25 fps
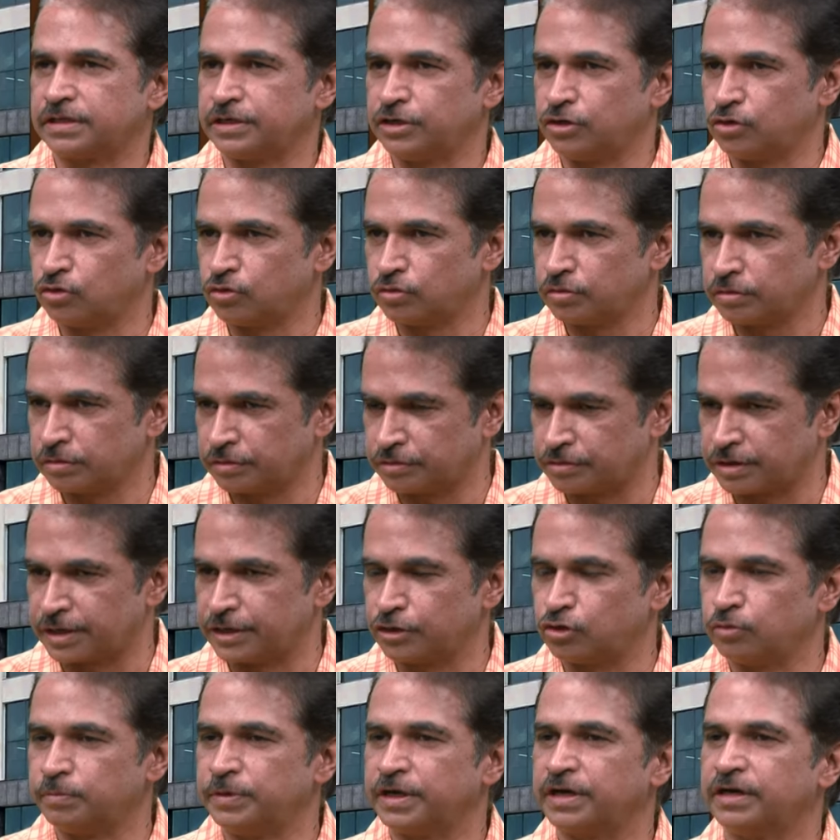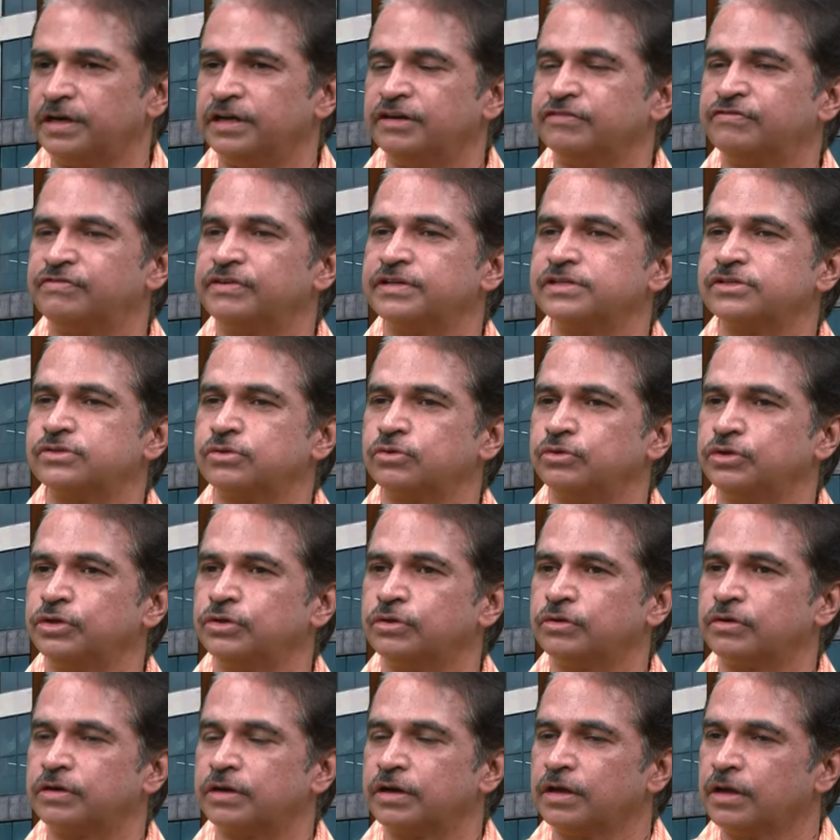and, you know, trying to make a difference through
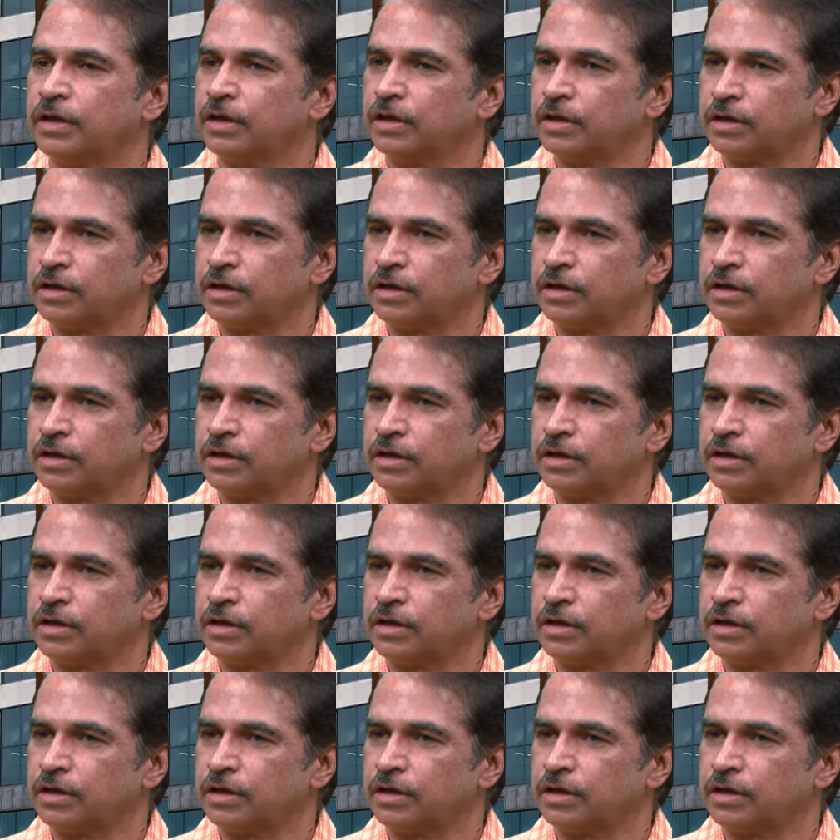your